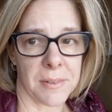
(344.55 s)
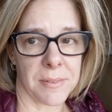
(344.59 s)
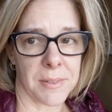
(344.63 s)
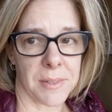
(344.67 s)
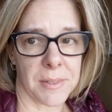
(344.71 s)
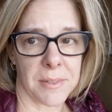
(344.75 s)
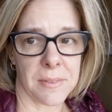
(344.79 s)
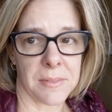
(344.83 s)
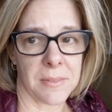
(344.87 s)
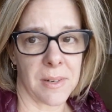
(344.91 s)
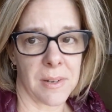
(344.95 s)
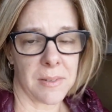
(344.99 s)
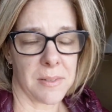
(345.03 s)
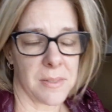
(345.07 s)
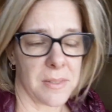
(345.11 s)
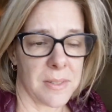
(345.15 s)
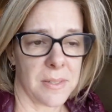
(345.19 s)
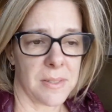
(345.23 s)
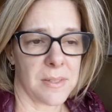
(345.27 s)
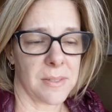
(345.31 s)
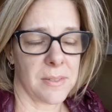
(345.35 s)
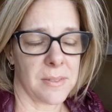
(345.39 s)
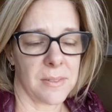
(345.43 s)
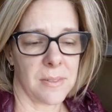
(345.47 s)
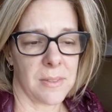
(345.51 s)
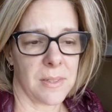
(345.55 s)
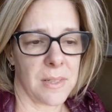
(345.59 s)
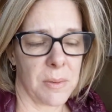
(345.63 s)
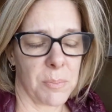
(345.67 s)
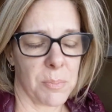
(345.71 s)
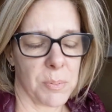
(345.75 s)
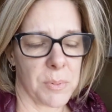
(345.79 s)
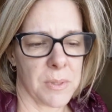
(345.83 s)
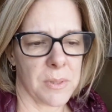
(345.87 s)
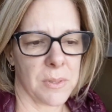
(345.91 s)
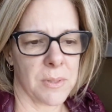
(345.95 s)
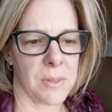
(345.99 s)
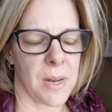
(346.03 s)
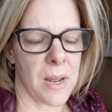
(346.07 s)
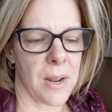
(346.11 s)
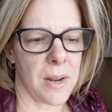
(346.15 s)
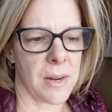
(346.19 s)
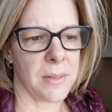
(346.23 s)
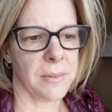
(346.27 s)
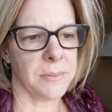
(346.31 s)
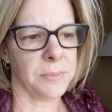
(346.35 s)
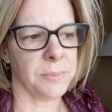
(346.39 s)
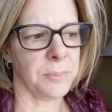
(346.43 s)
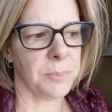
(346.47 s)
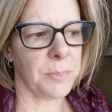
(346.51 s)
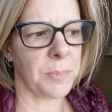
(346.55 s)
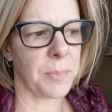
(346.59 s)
I did not sleep till 9,